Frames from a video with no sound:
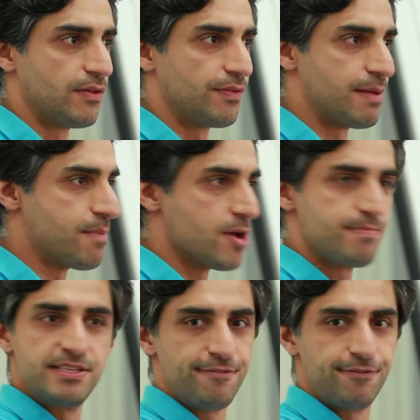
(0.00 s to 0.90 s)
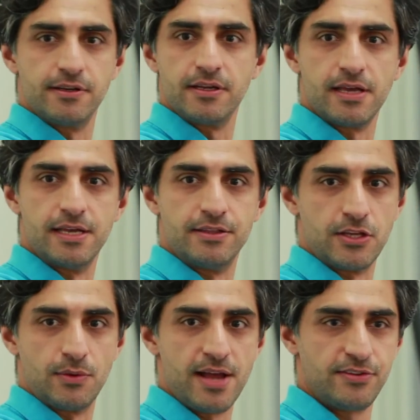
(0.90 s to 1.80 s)
They might be different in the
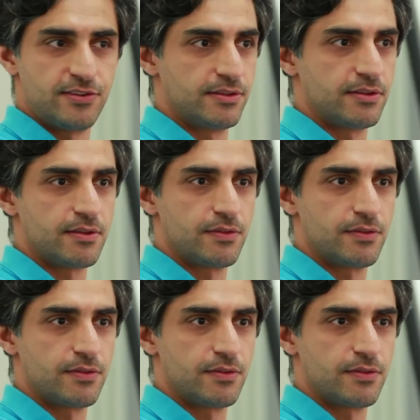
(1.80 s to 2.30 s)
US, and